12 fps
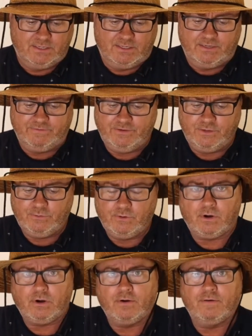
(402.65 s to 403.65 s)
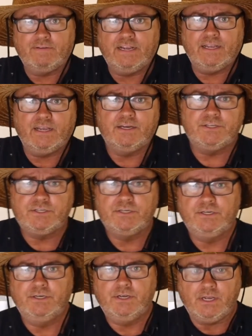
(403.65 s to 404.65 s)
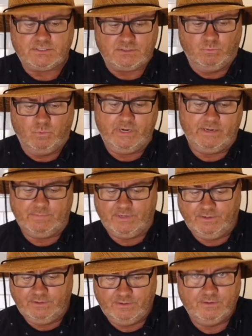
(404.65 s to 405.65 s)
If you are on a vacation and you got some women